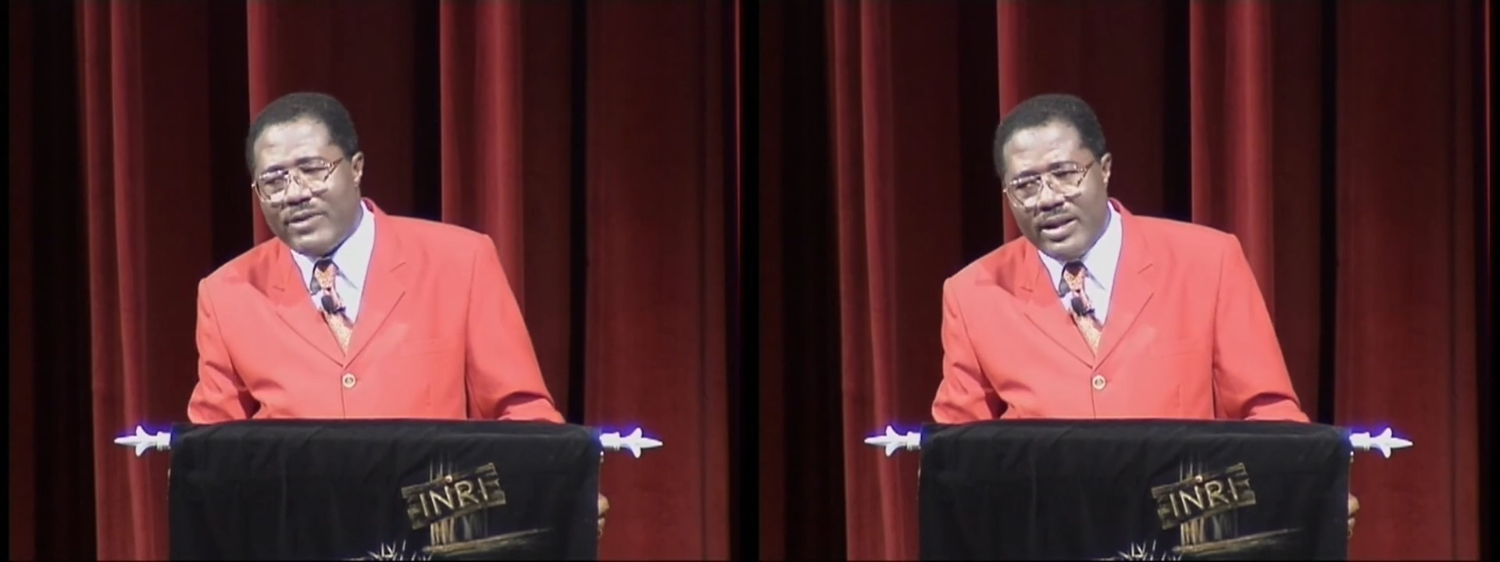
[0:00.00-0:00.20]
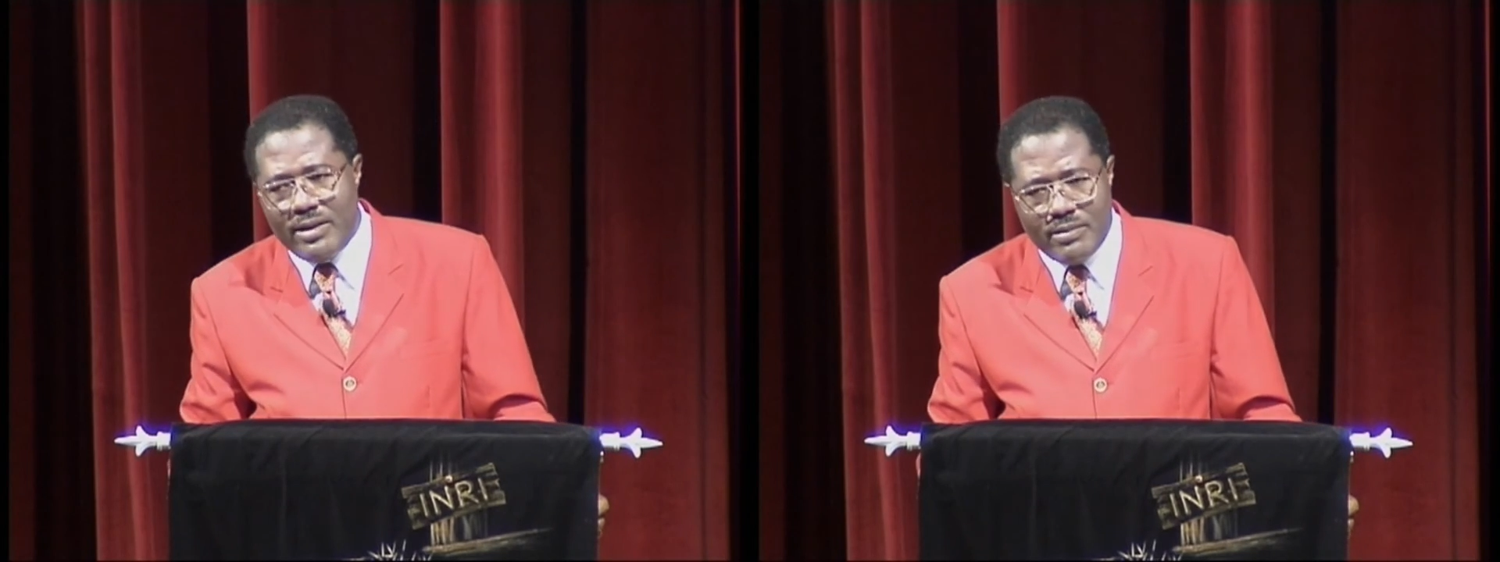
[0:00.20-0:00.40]

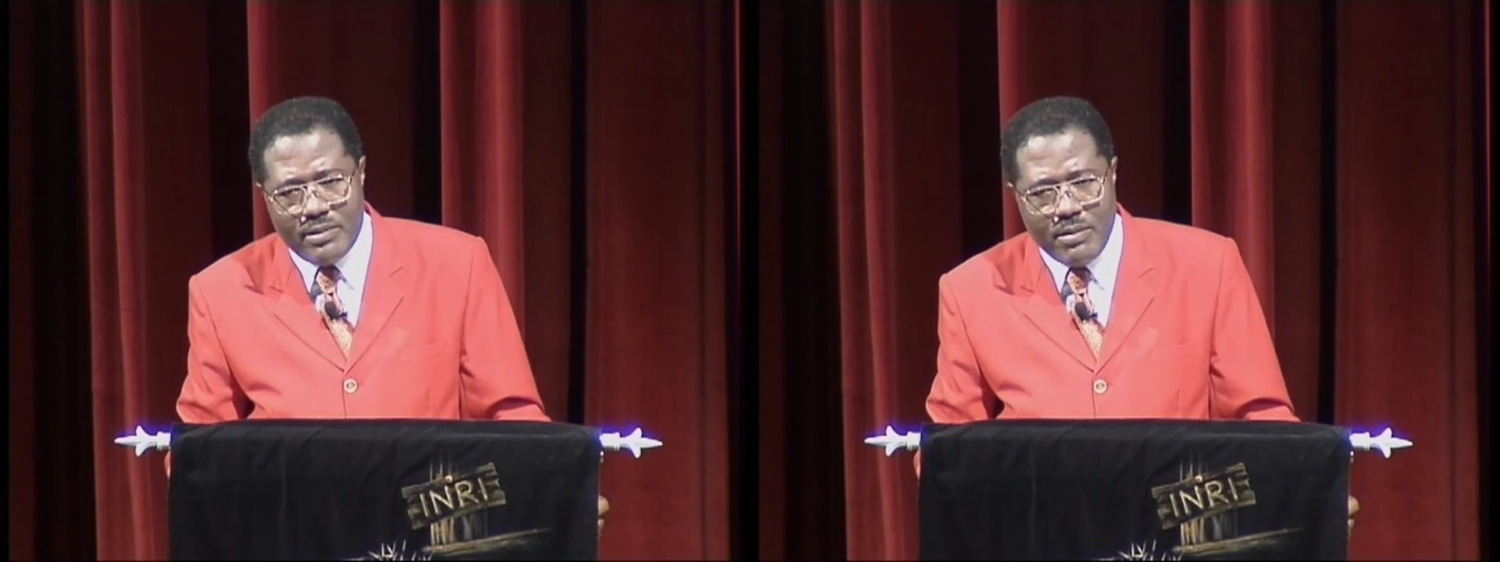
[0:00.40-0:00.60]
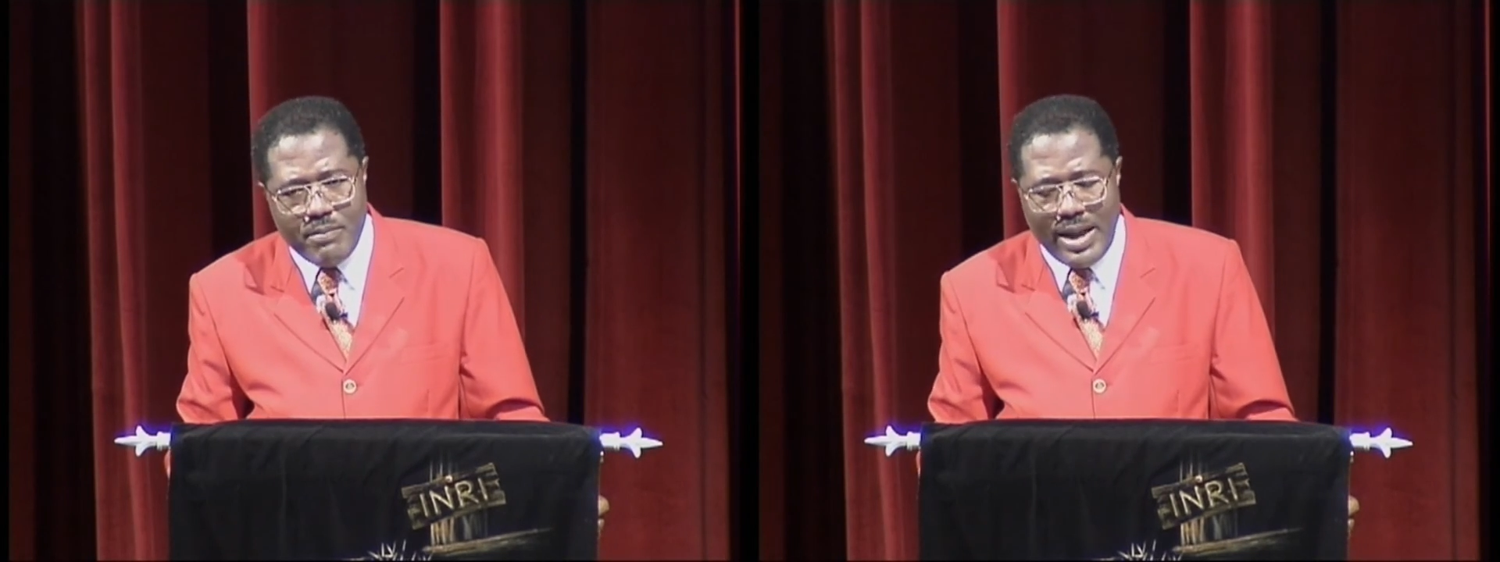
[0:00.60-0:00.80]
very
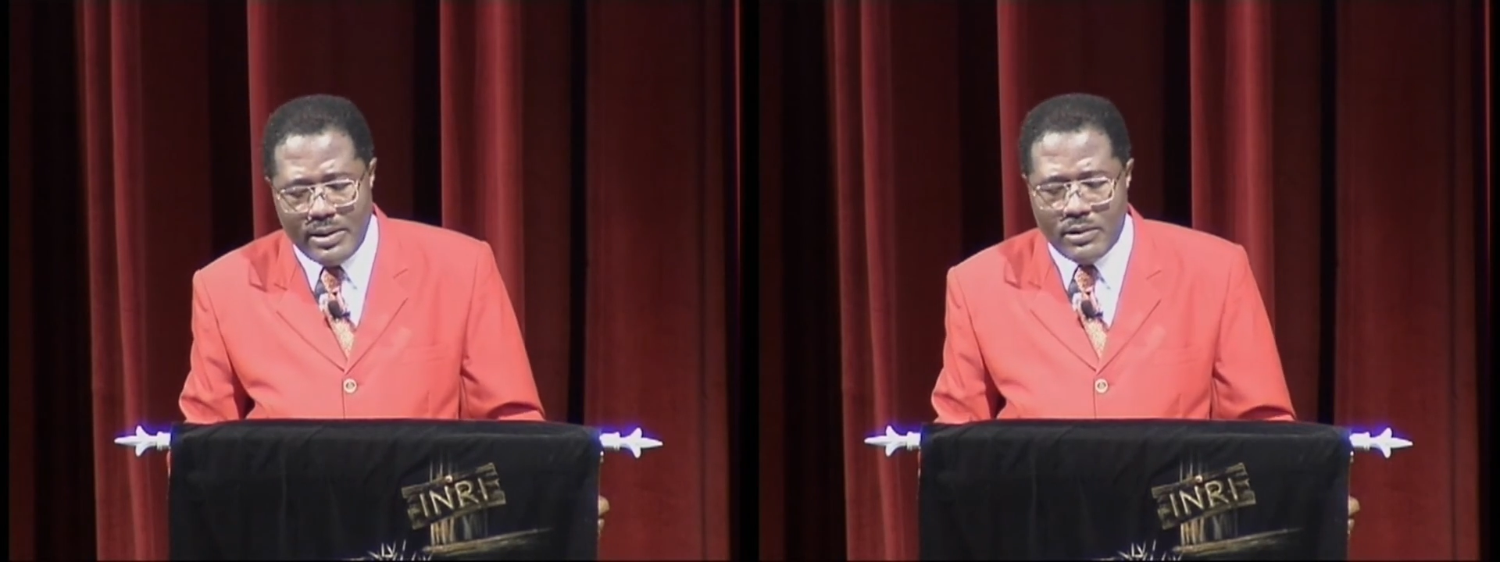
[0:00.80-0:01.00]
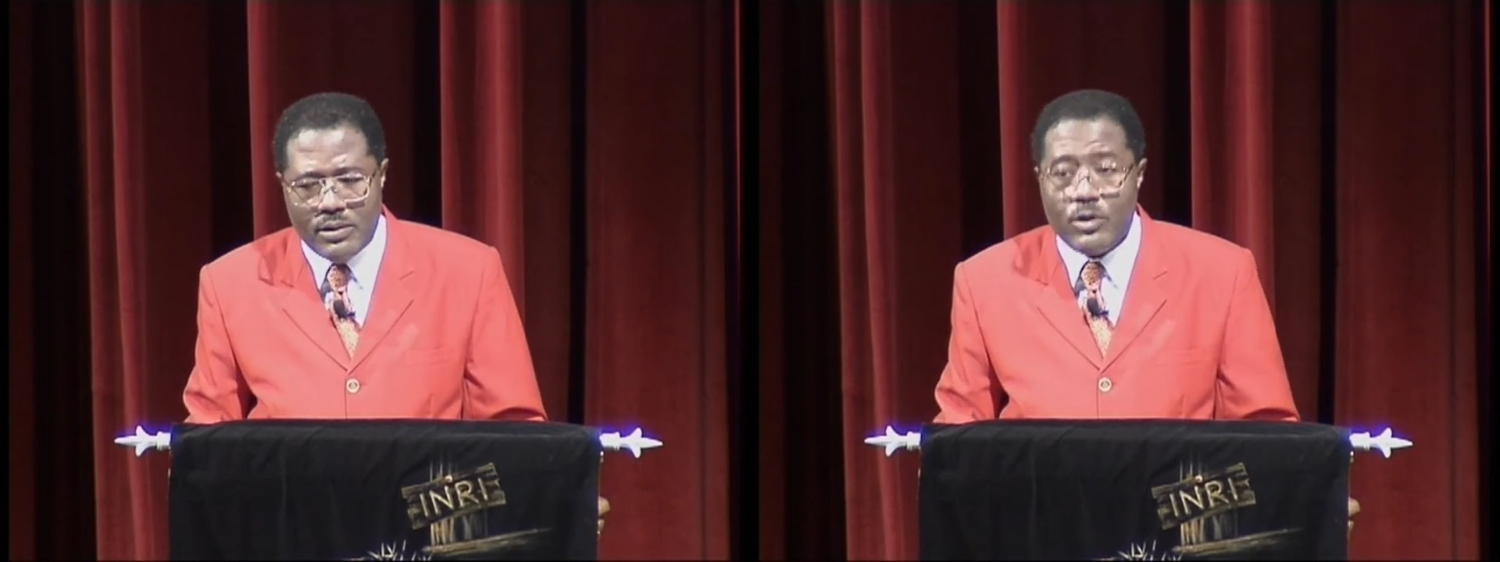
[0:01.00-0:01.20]
bungalow.